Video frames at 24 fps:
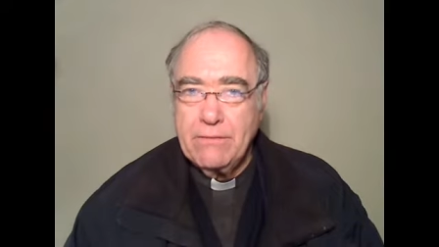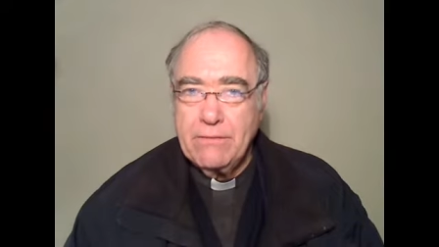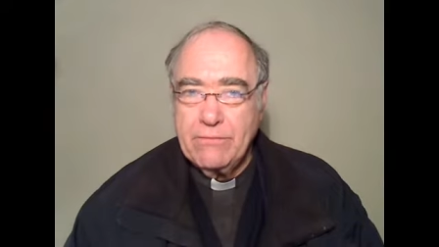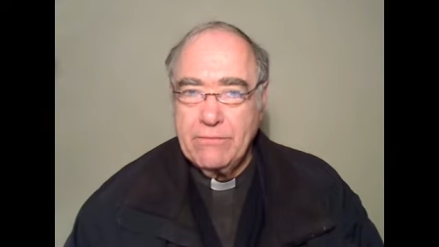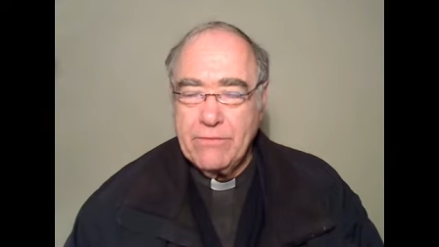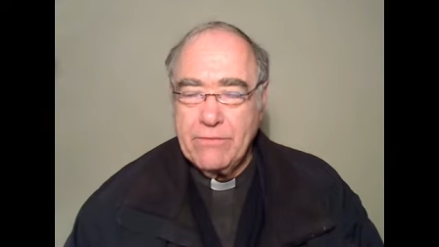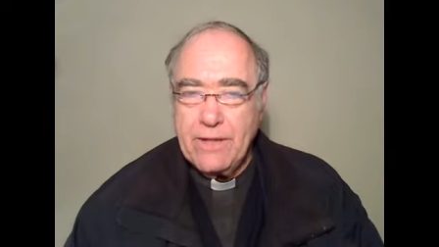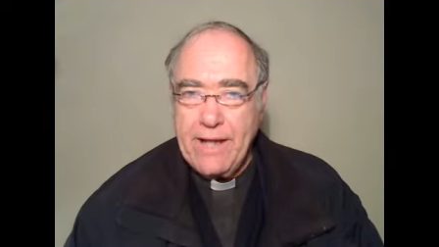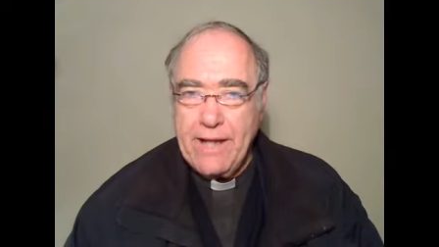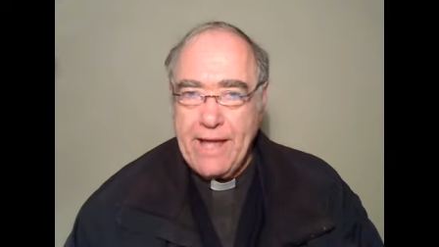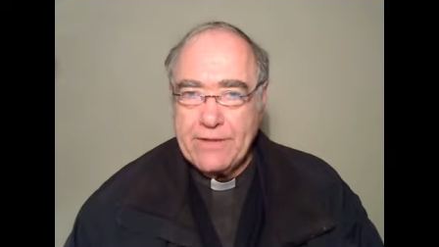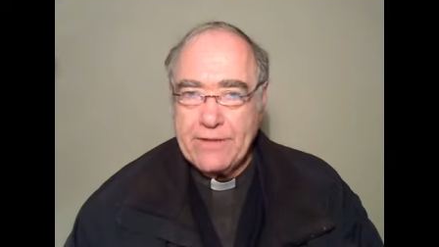
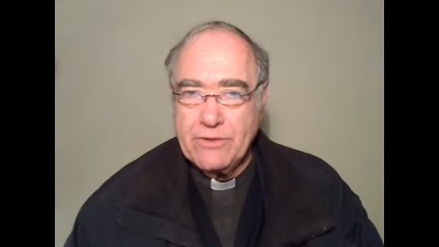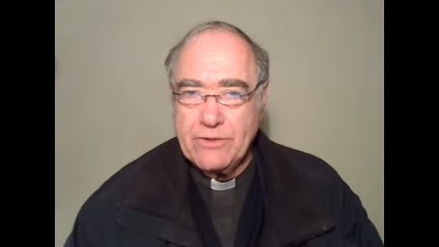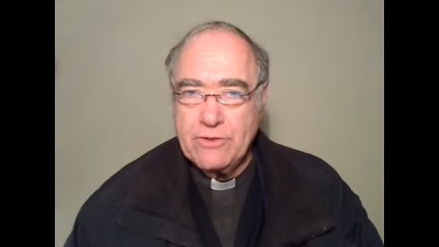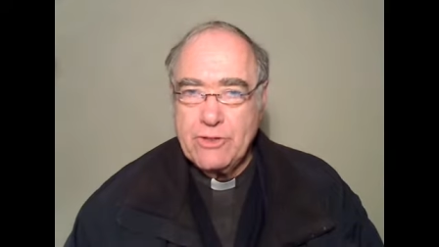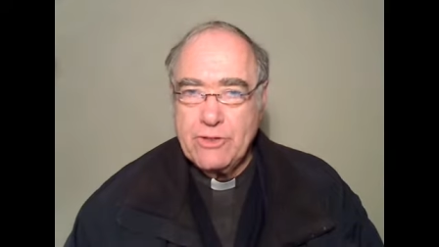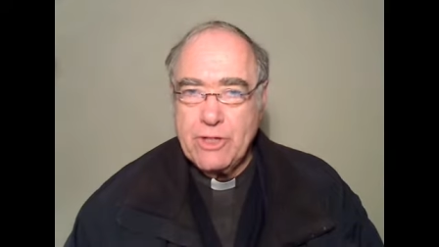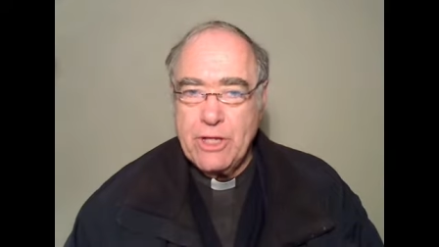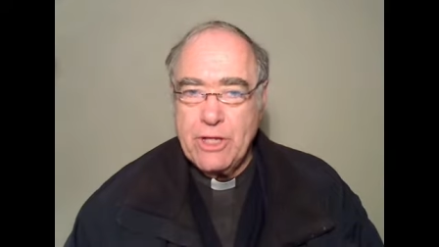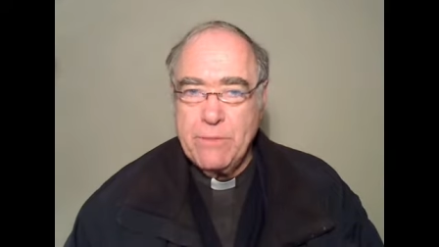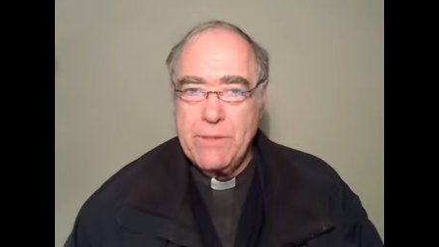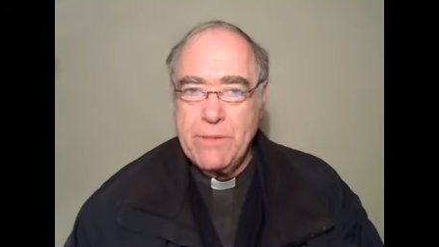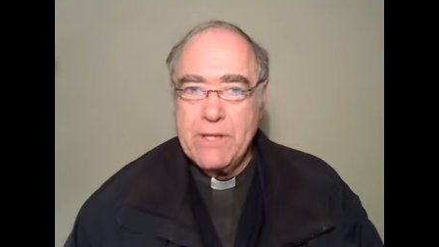the Latin
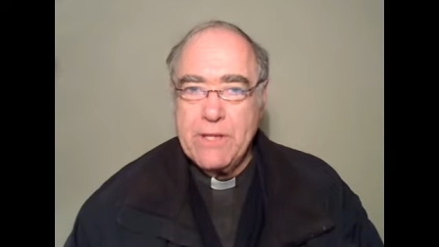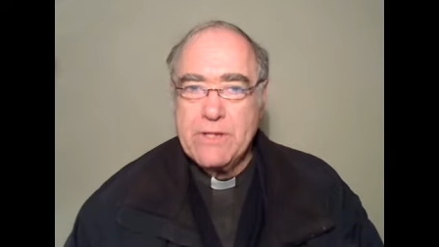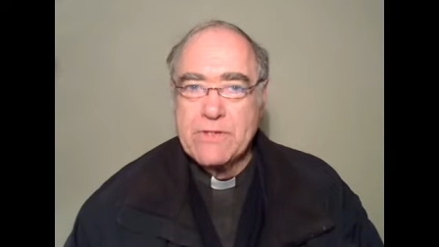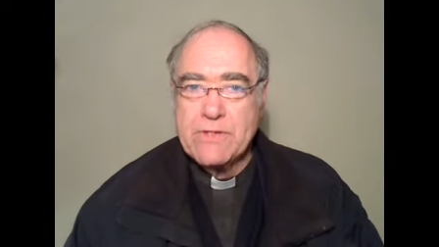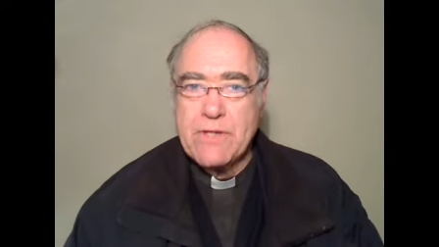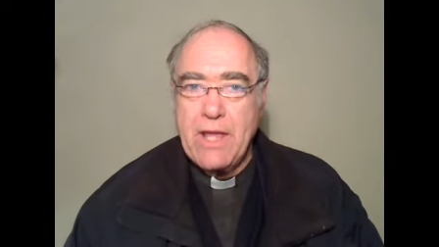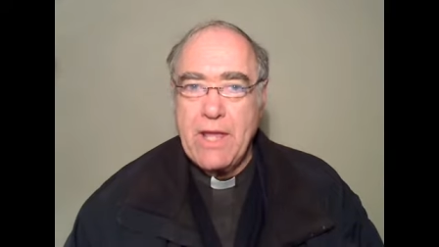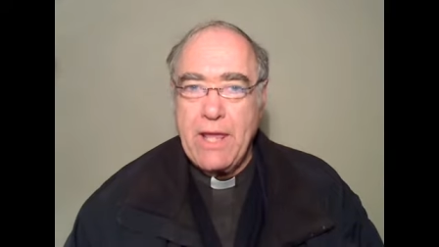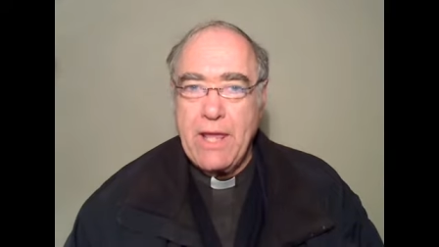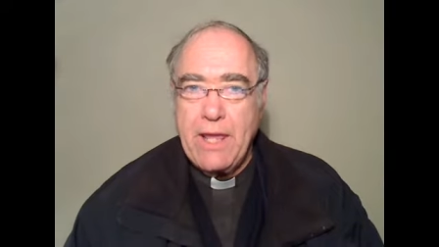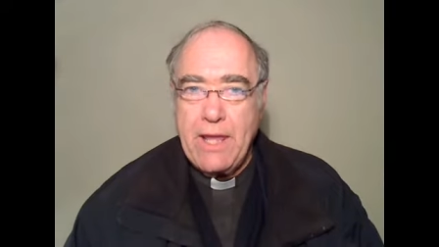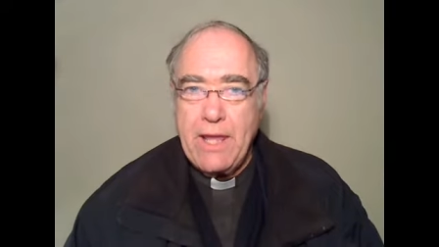term
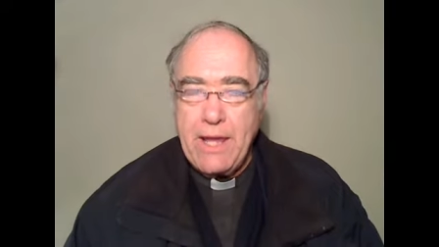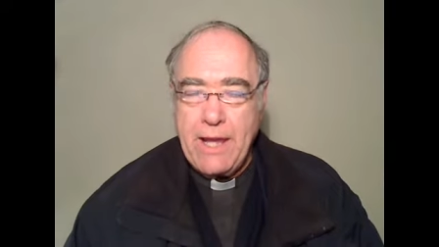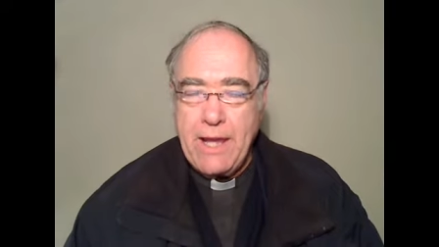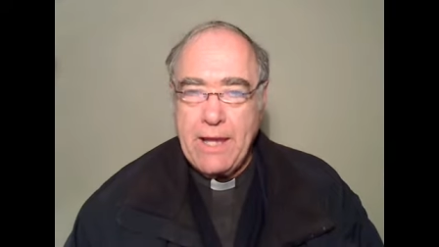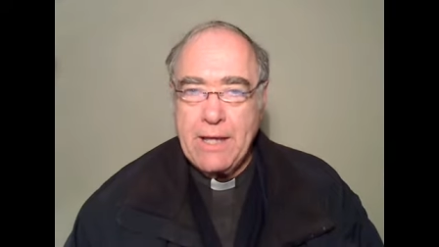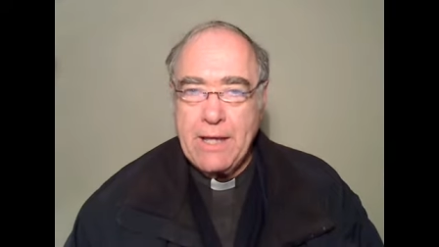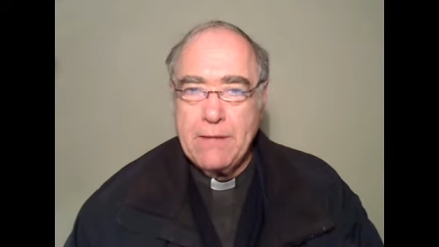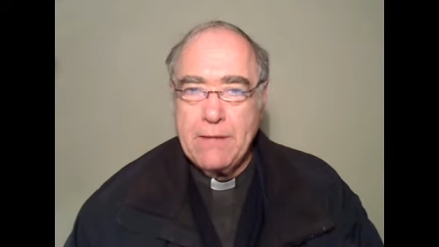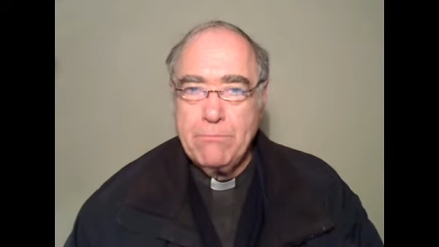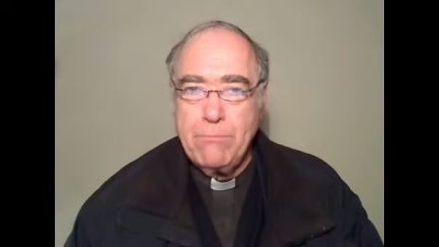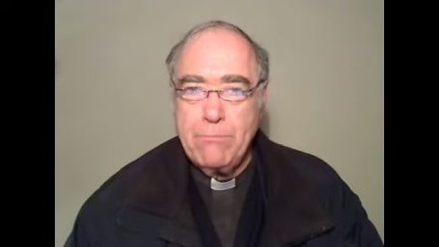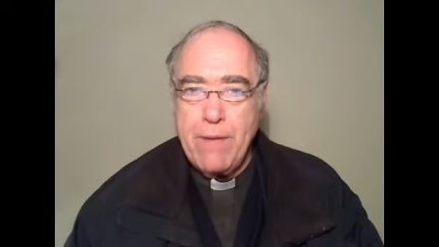is, in